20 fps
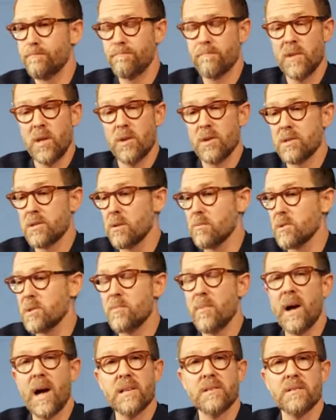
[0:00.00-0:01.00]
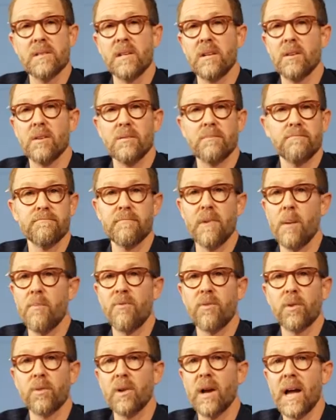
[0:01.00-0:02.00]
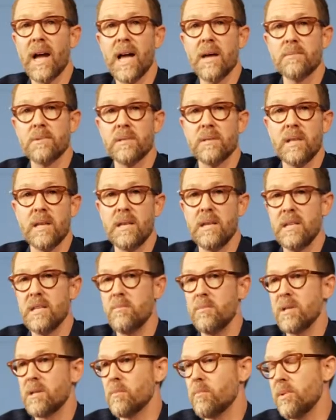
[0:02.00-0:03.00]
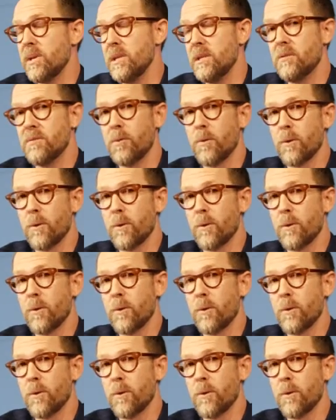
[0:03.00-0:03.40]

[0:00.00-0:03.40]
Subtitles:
there's some spots that are up for grabs and they need to be competed for.